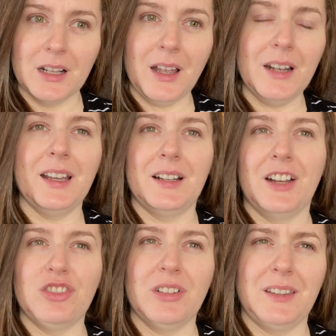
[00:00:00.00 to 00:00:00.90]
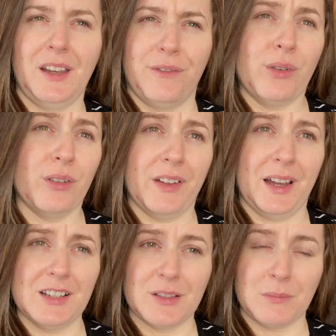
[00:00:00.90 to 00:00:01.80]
I shouldn't say full face,